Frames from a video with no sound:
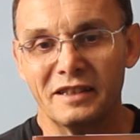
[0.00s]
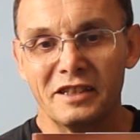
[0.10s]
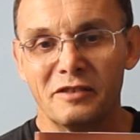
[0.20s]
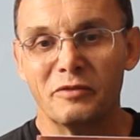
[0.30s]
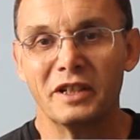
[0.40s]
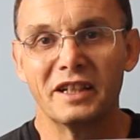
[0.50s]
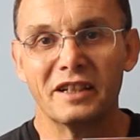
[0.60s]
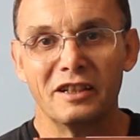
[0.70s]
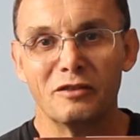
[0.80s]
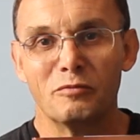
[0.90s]
this rig,
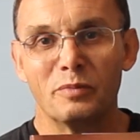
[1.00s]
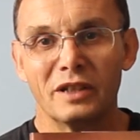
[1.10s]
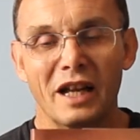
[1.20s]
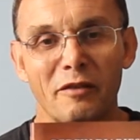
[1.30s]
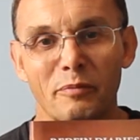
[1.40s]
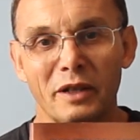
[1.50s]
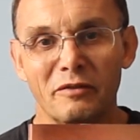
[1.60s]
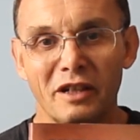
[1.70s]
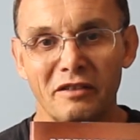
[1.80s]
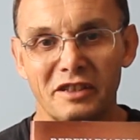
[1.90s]
and you'll pull out a big
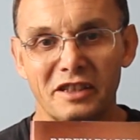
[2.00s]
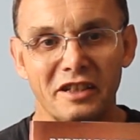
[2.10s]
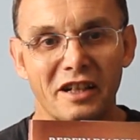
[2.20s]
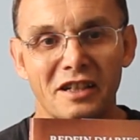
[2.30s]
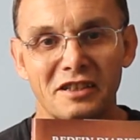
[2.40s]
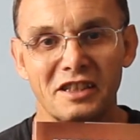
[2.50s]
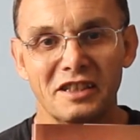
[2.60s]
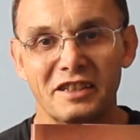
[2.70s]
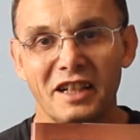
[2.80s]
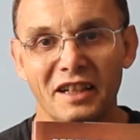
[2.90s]
roach to your heart's
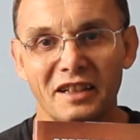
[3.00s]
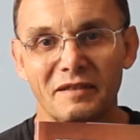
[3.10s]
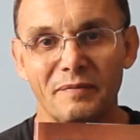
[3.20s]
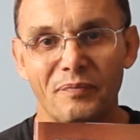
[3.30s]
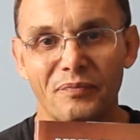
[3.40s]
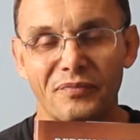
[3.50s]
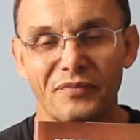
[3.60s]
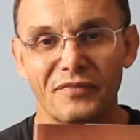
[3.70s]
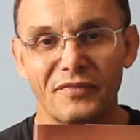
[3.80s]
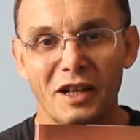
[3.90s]
content.
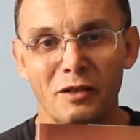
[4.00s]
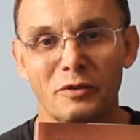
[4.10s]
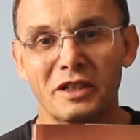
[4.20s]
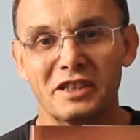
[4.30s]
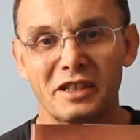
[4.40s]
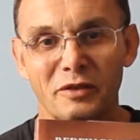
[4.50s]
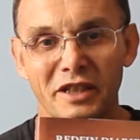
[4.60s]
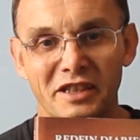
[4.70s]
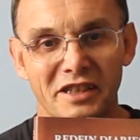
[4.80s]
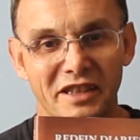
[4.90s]
Oh, were it so
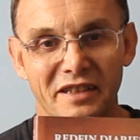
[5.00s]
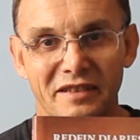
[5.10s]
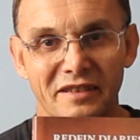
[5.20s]
easy.